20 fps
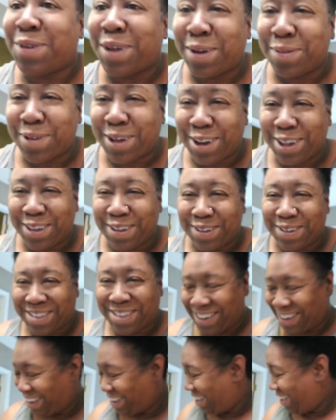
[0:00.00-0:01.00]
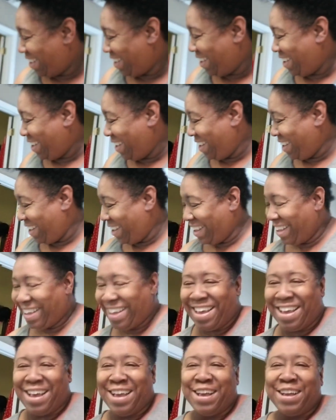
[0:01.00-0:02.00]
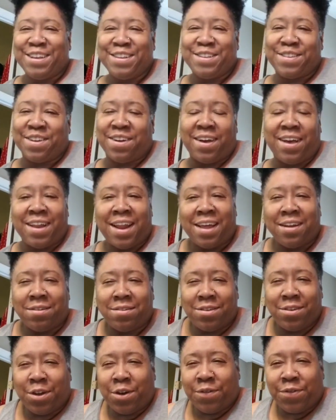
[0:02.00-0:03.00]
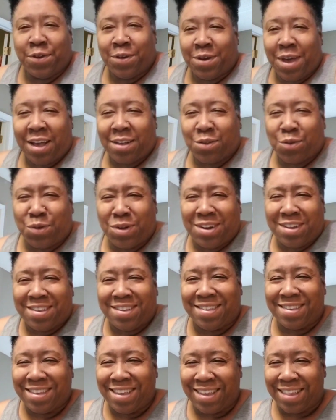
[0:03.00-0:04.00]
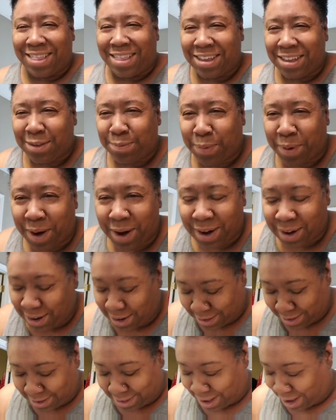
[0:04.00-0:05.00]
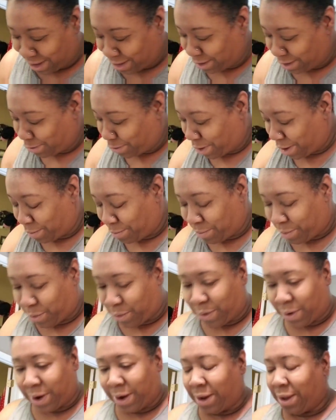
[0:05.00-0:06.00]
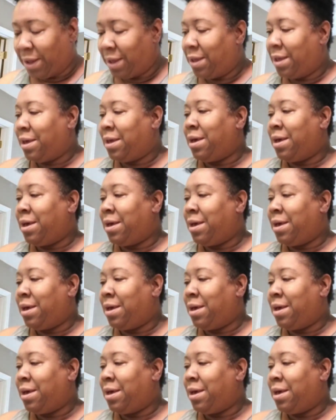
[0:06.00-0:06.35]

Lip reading: what I'm going to use. So, and I don't know if you guys want to see this part, because it's actually quite boring.